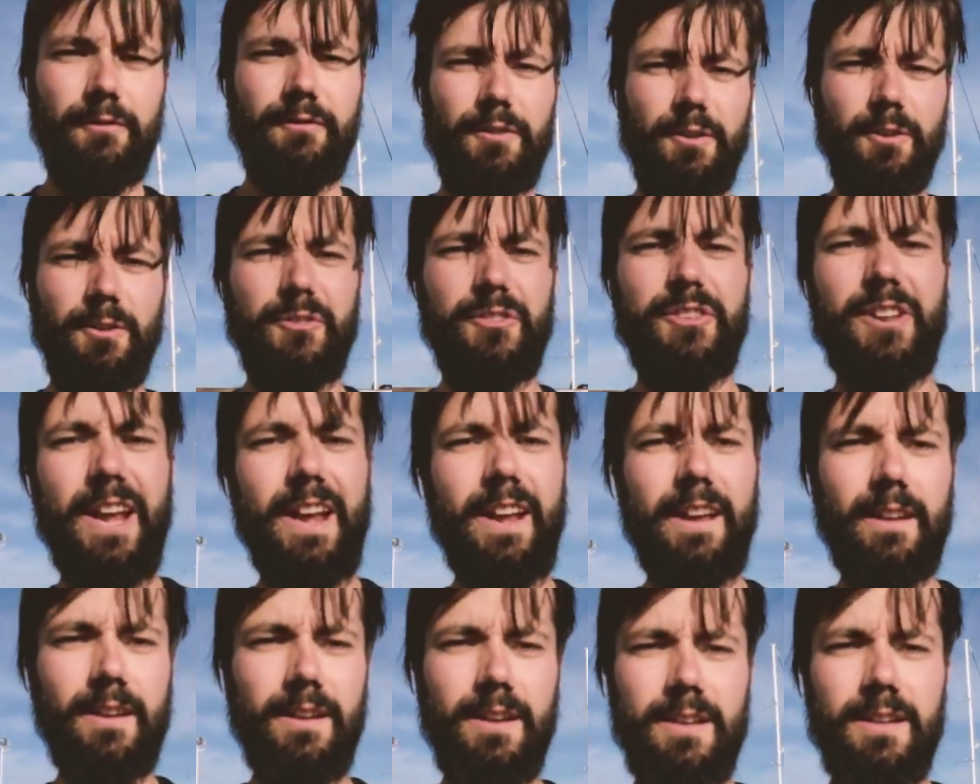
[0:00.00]
full
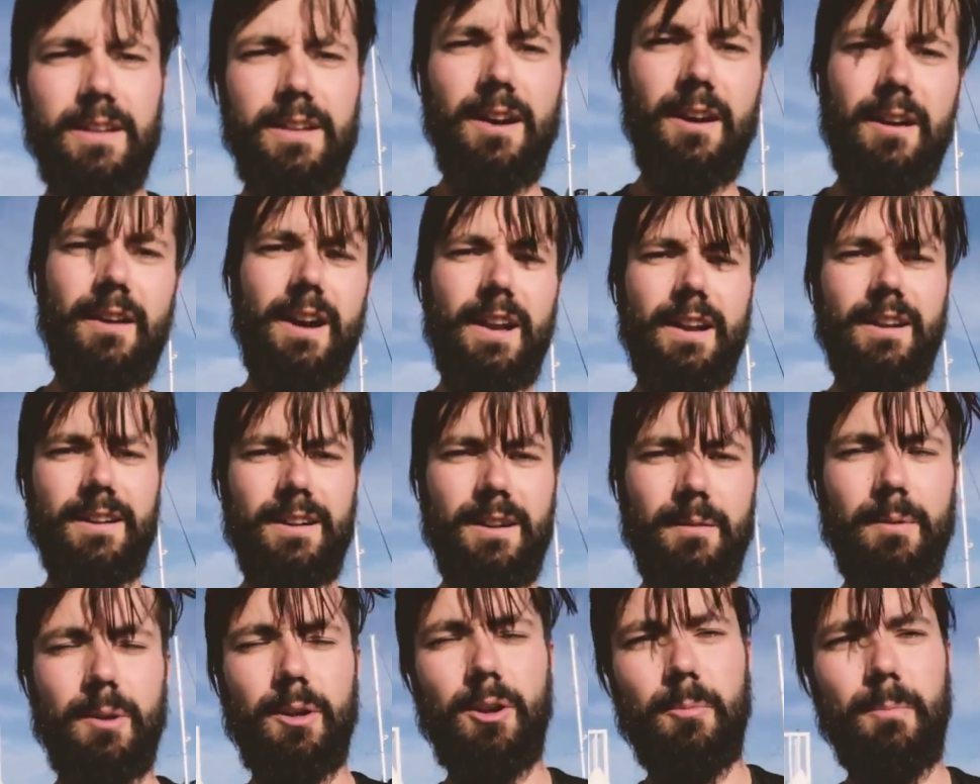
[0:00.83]
day. All right,
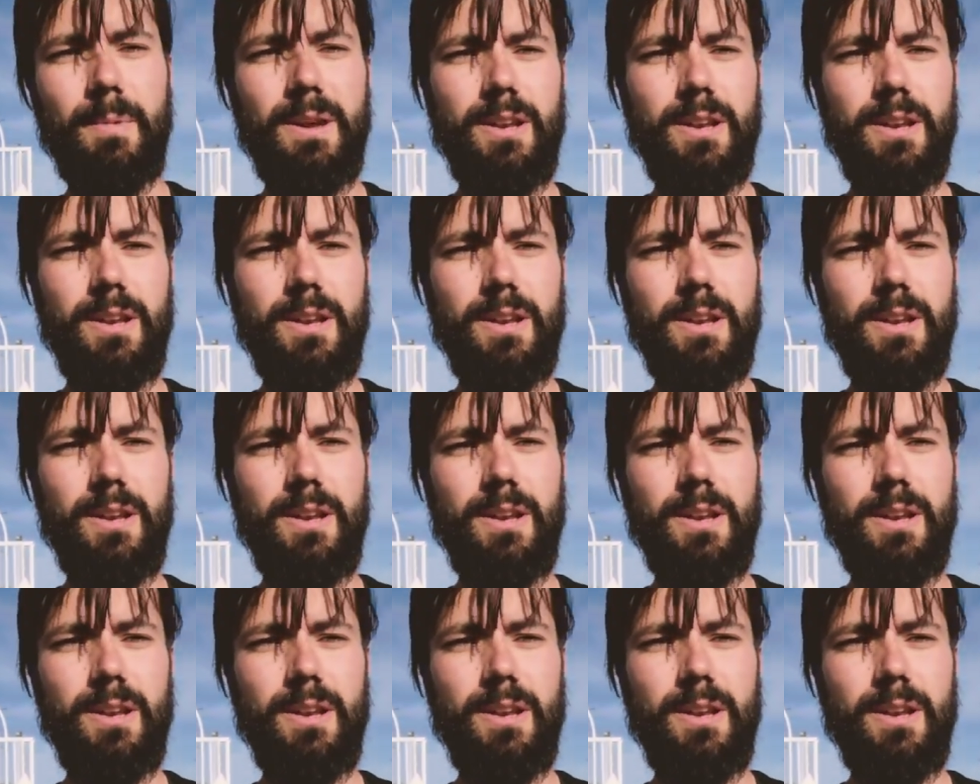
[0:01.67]
I'm gonna go